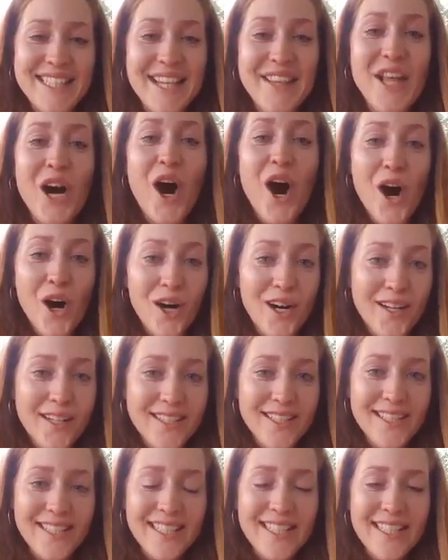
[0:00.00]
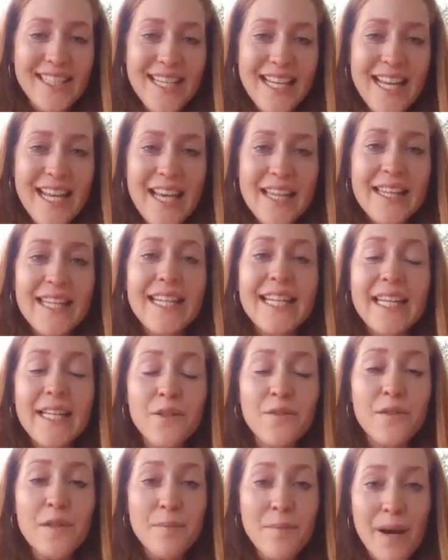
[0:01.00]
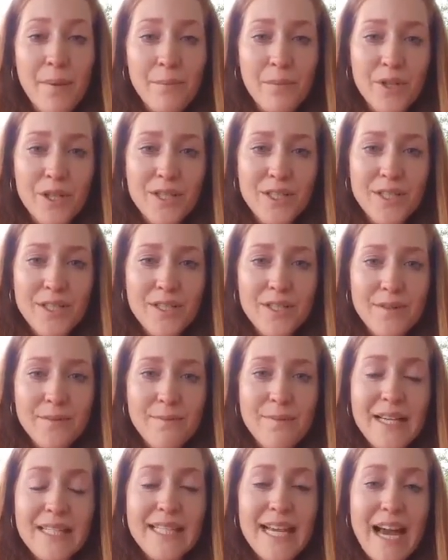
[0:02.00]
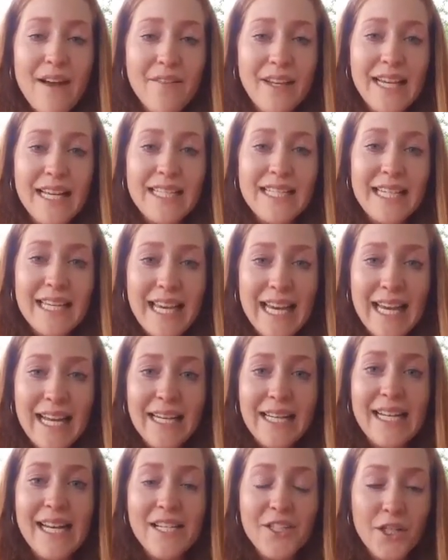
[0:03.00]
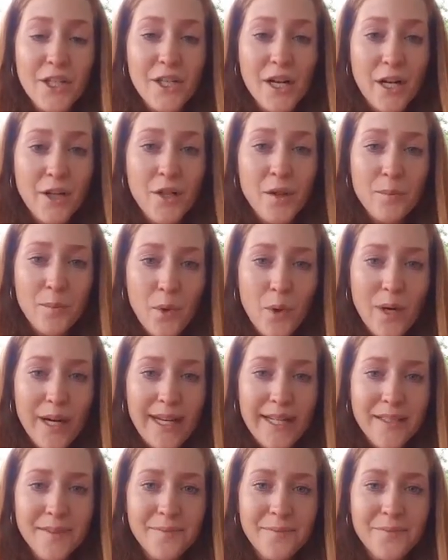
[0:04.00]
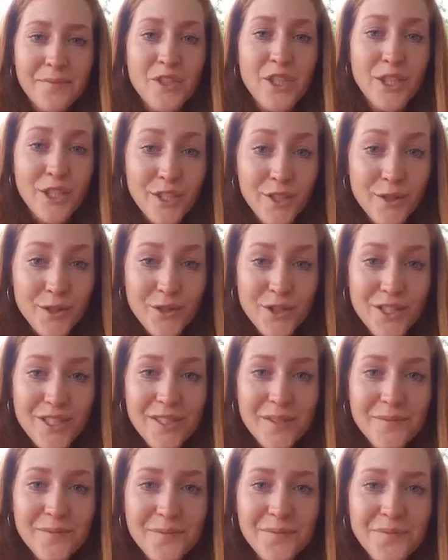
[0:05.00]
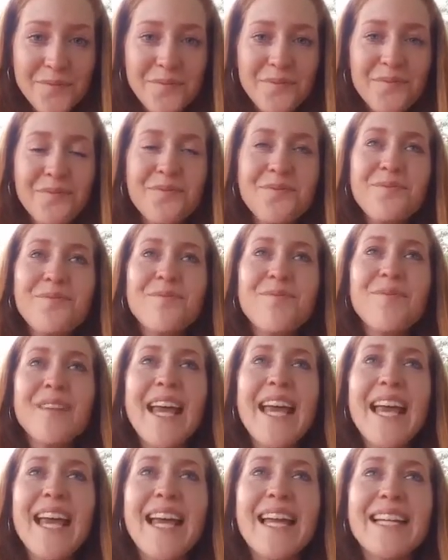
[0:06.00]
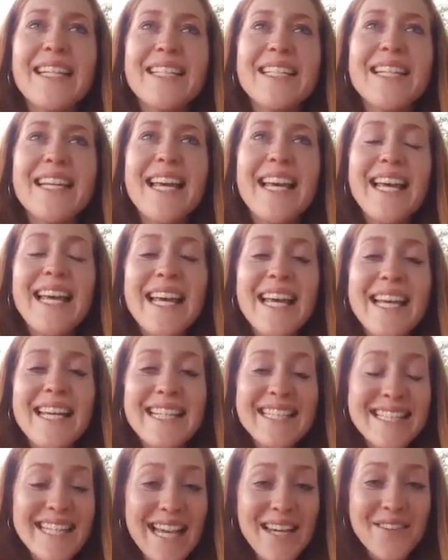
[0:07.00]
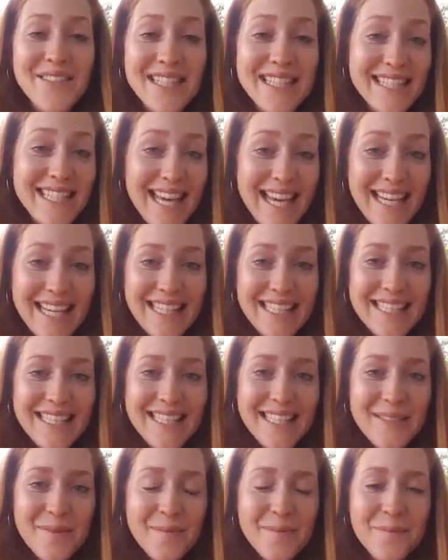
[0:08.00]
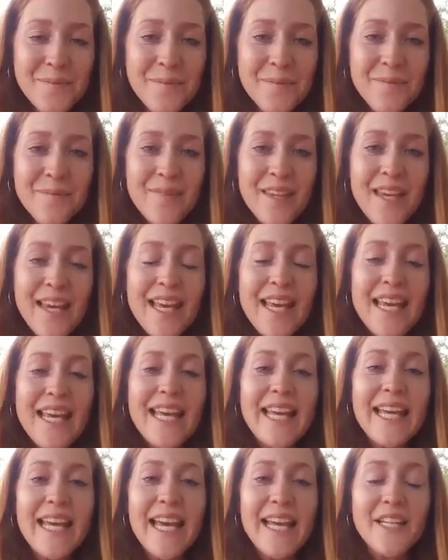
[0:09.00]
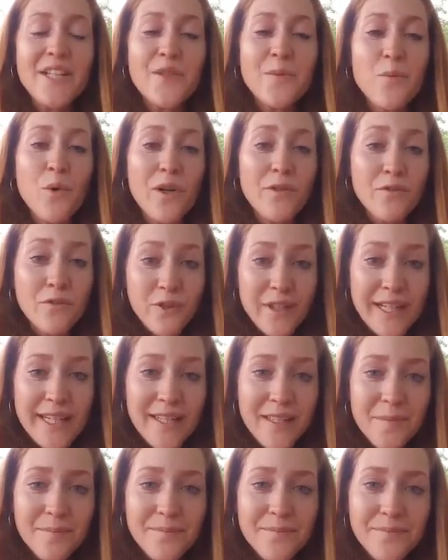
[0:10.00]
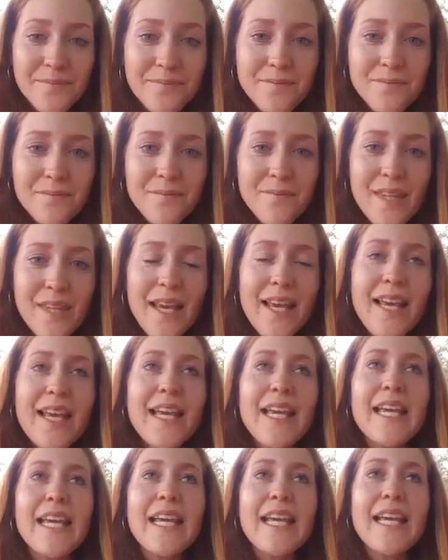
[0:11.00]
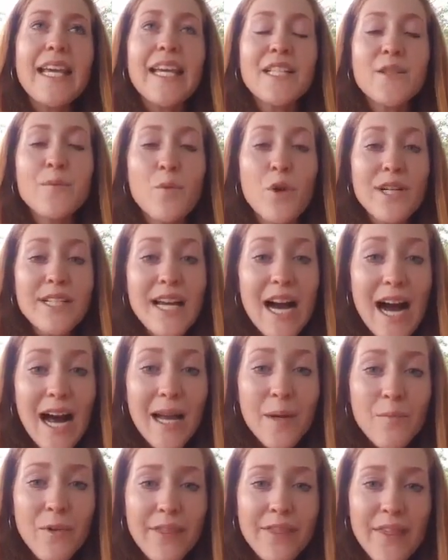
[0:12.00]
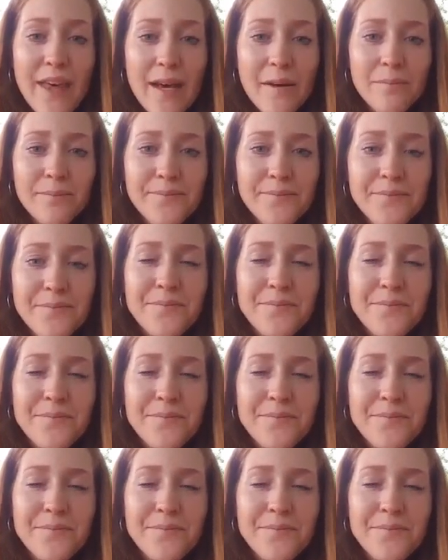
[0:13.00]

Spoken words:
and the heart that he remembers as having as a kid and as a younger boy to use. And he saves his kids. He gains more freedom. He gains more time with them.